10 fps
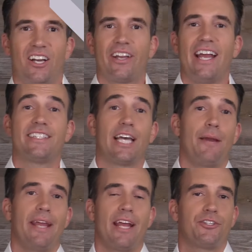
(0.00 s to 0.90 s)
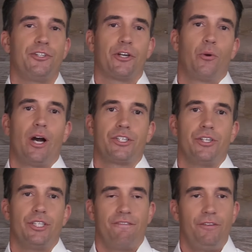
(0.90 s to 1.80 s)
Okay, it's time to answer your
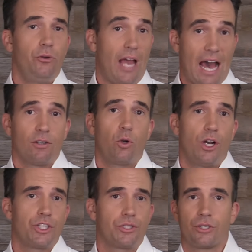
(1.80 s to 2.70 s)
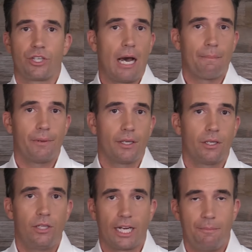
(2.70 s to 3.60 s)
questions. If you have a question or topic
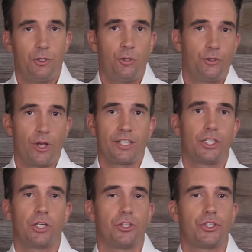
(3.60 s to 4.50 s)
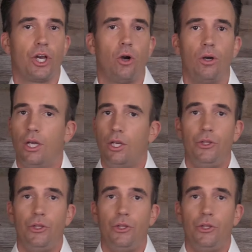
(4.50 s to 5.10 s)
you'd like me to address here on the show,